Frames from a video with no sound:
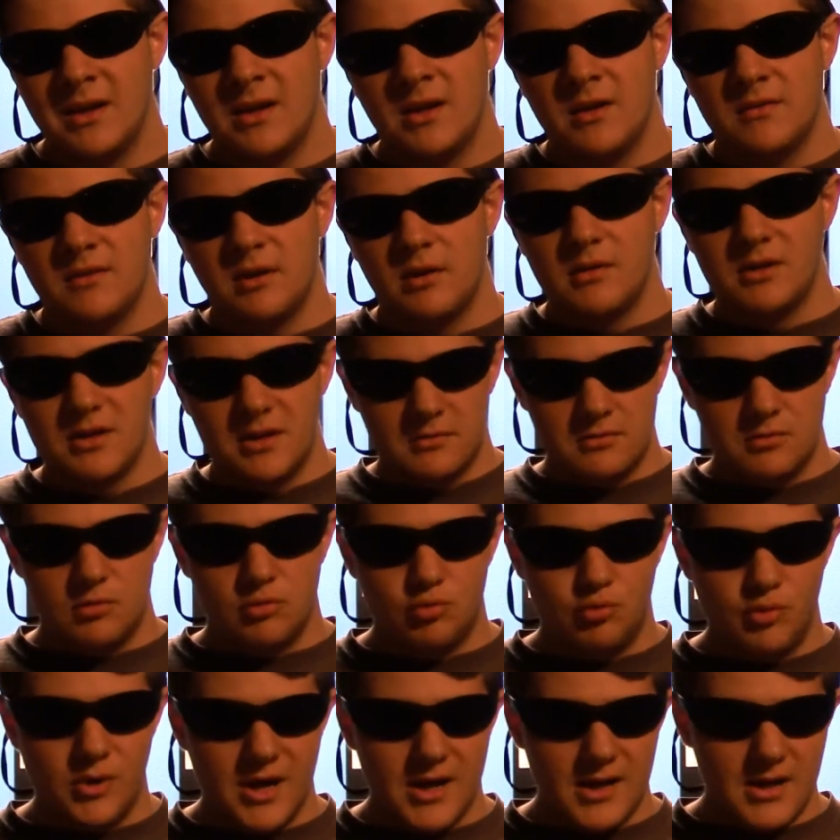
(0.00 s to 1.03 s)
if I were to give it a
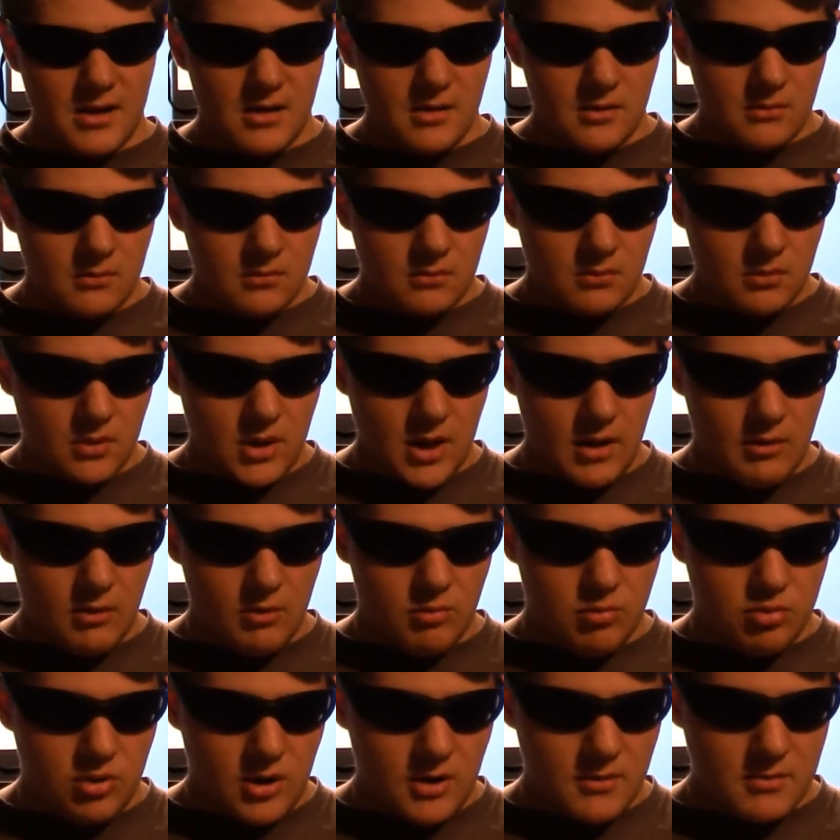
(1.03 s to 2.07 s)
rating, I
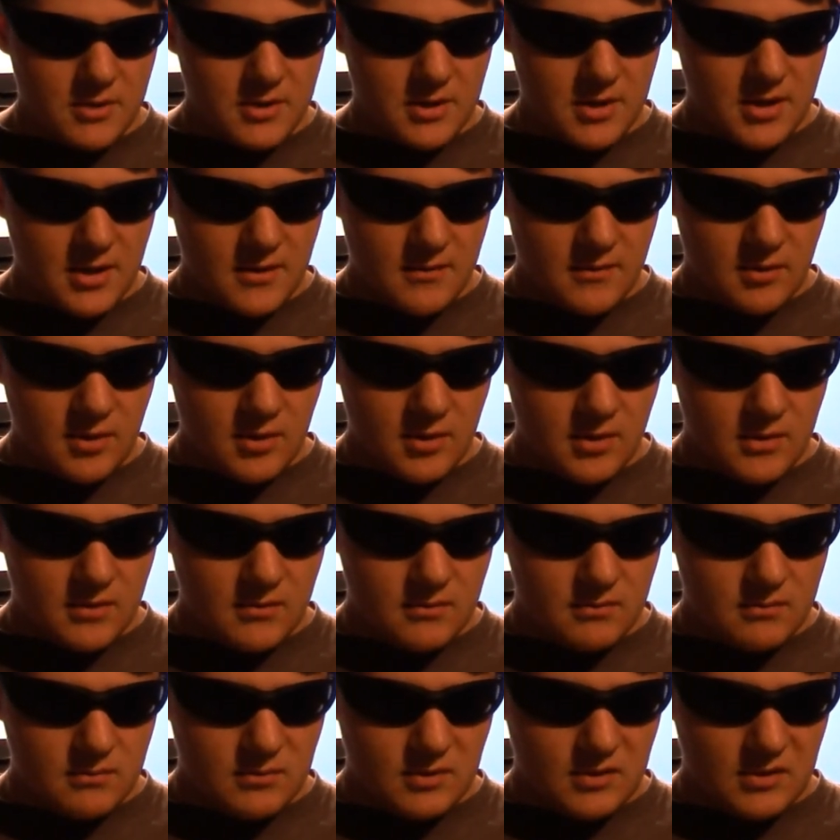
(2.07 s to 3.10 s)
would probably give it
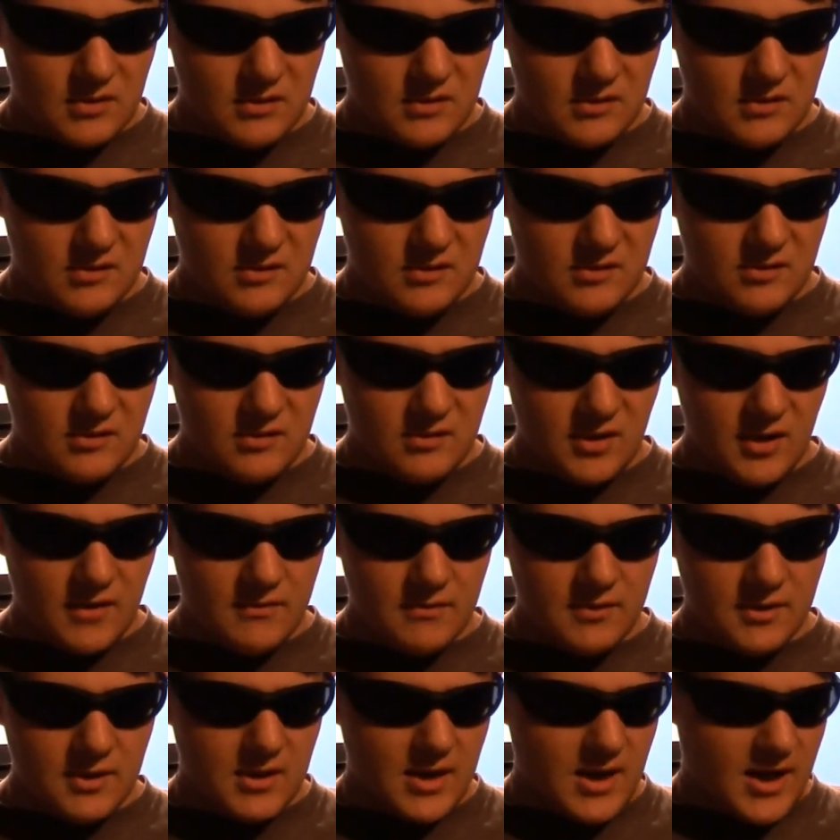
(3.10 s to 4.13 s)

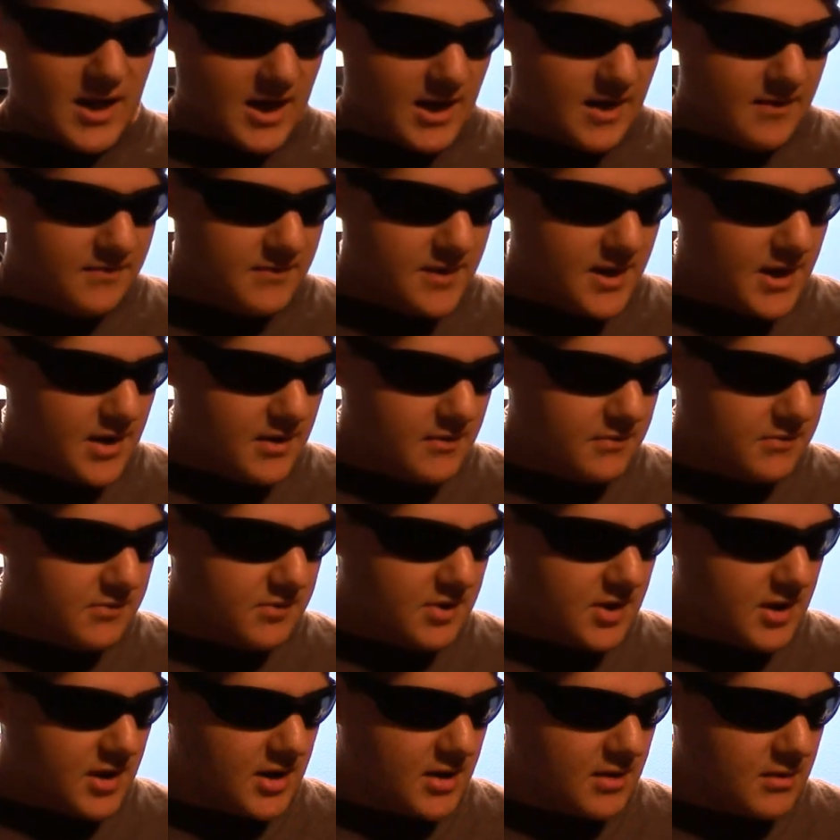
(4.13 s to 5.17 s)
7.5 out of
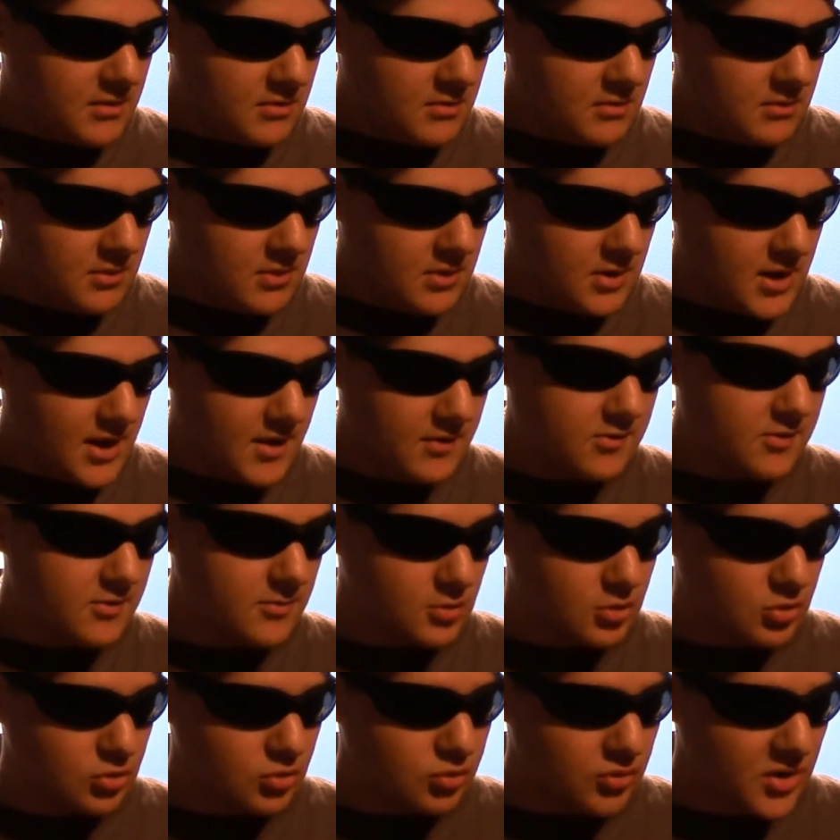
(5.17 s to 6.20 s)
10. It has
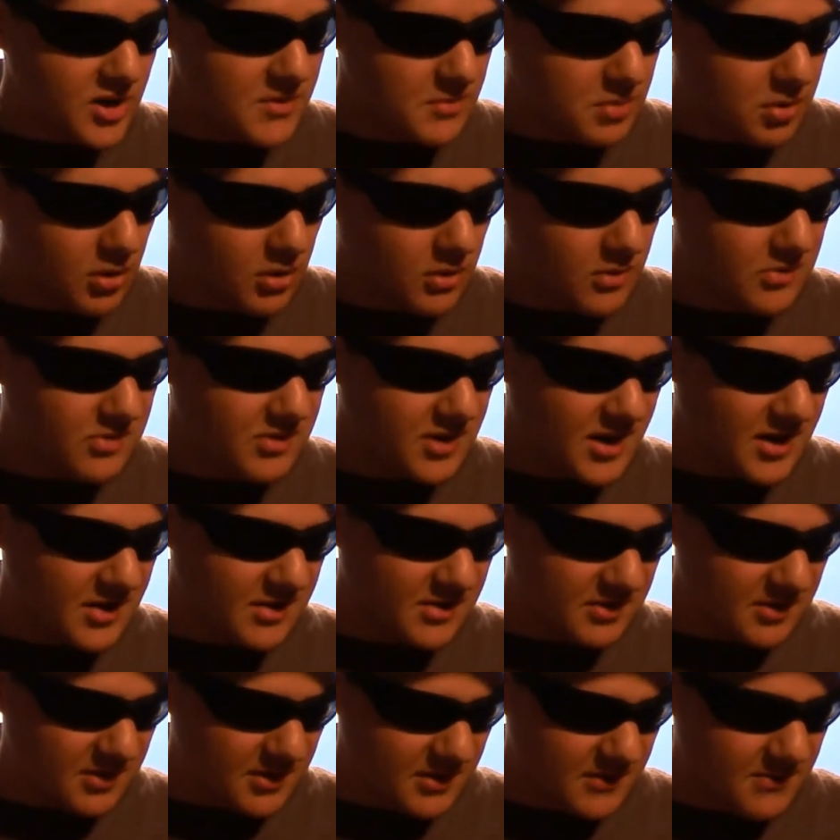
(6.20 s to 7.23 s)
some great parts. It
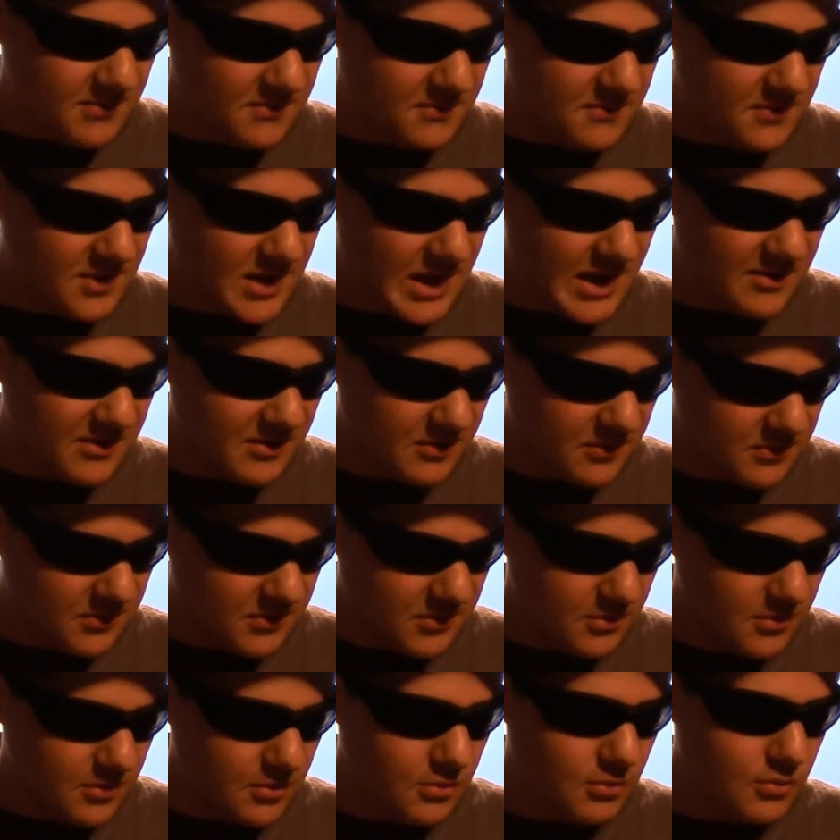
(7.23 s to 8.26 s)
has a
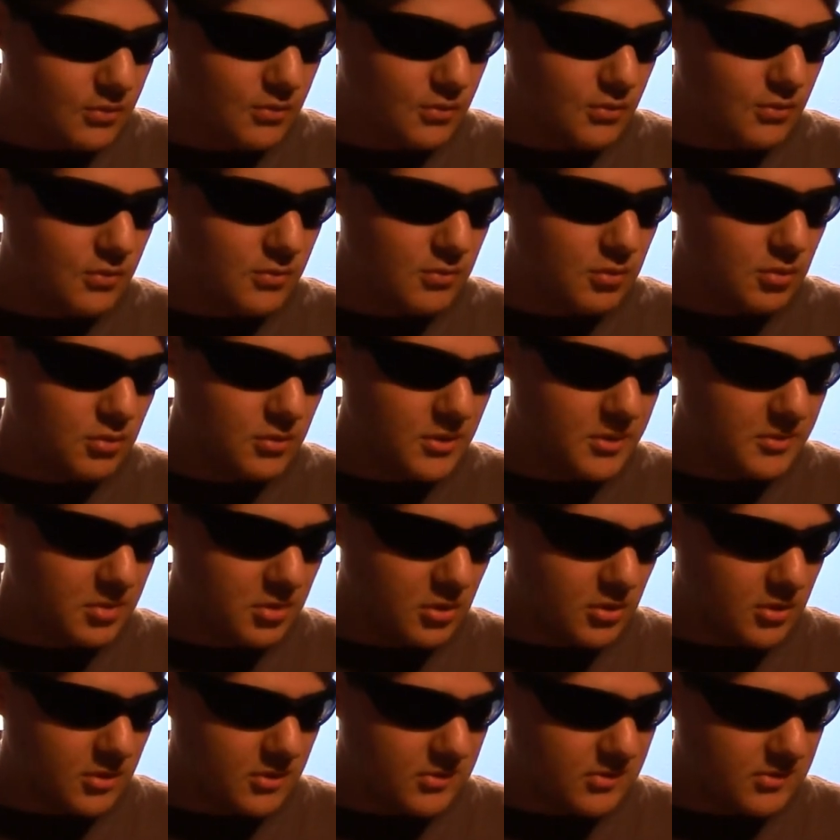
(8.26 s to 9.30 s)
few boring
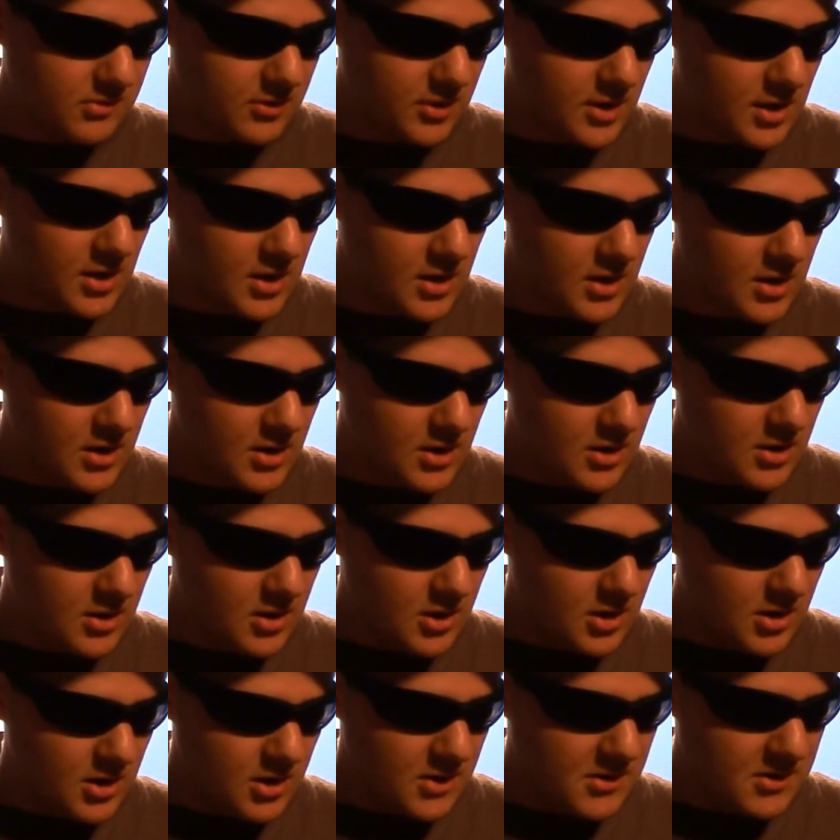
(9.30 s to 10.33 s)
parts,
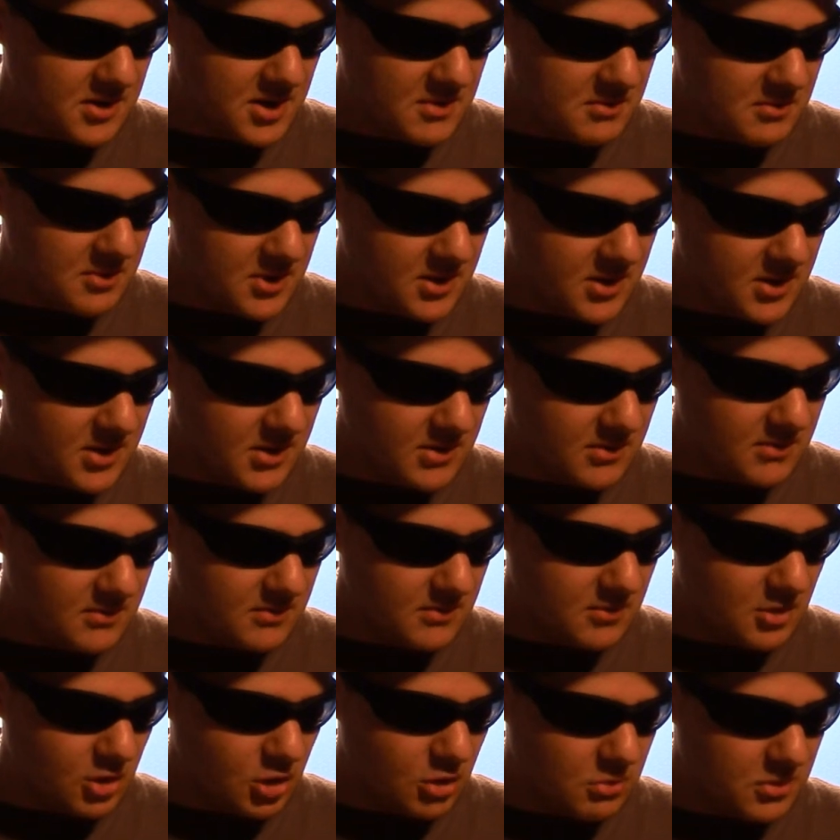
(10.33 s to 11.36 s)
namely
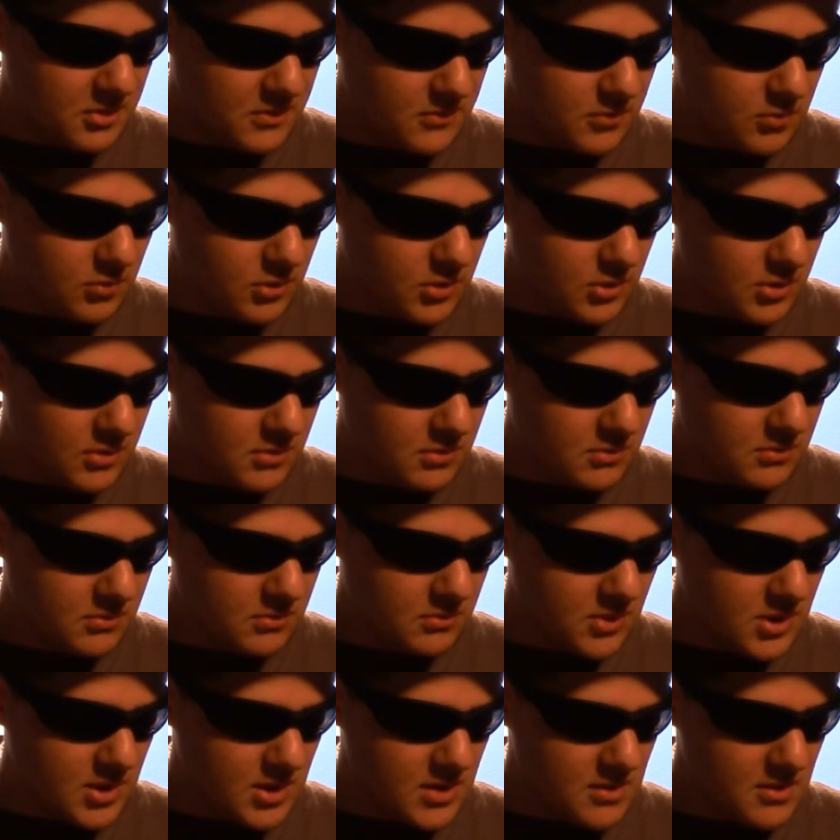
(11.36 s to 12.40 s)
Army of One
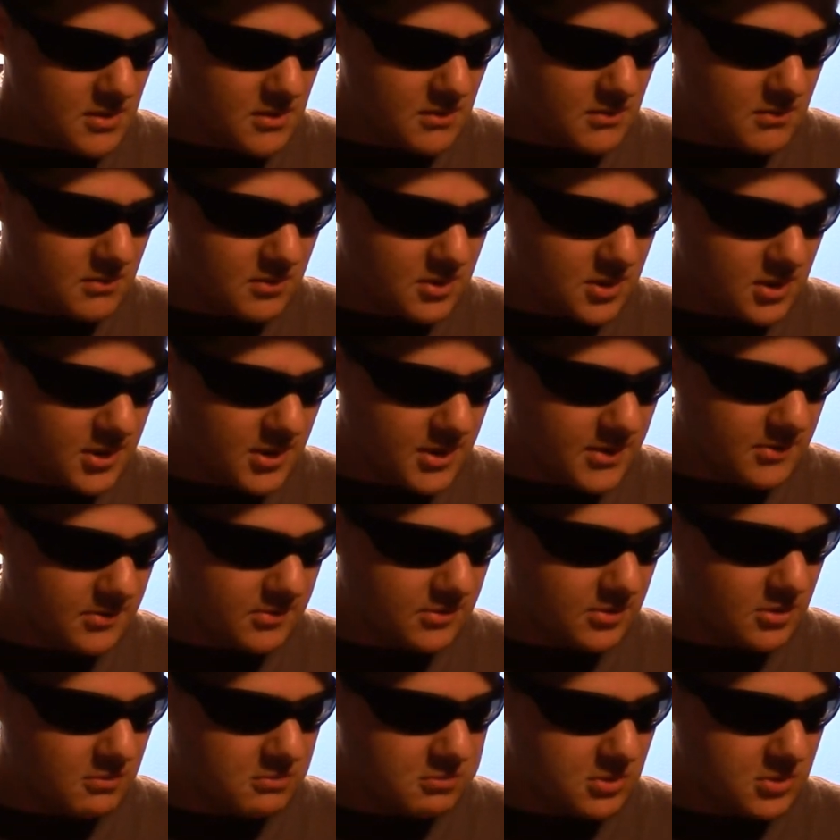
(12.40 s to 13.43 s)
and then
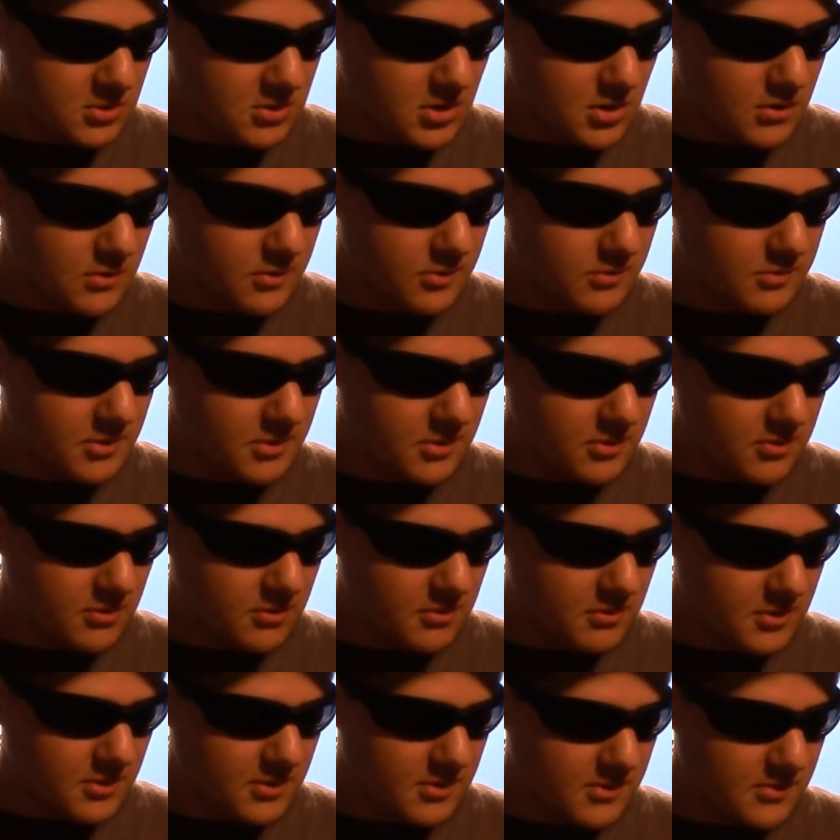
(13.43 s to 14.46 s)
Kaleidoscope and Color
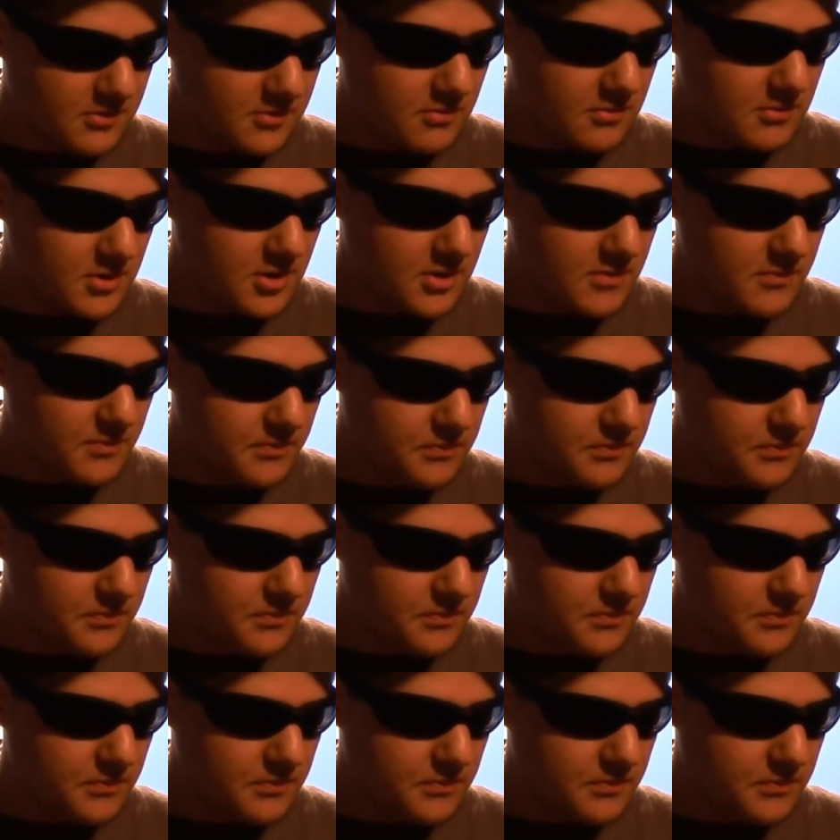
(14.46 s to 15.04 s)
Spectrum, at least for me.